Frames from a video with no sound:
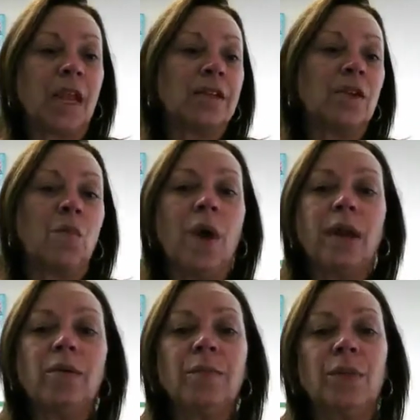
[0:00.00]
So why
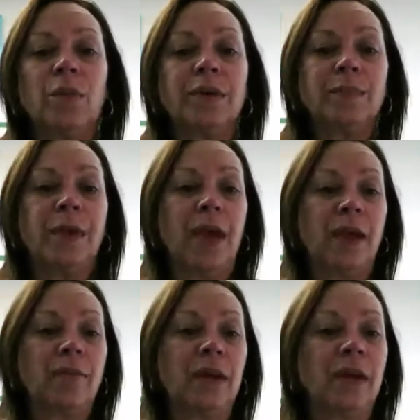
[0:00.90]
do employees
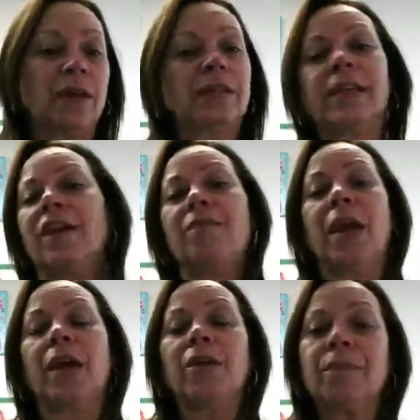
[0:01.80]
behave in an unsafe
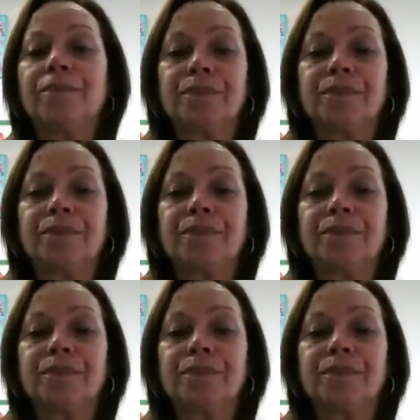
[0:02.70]
manner?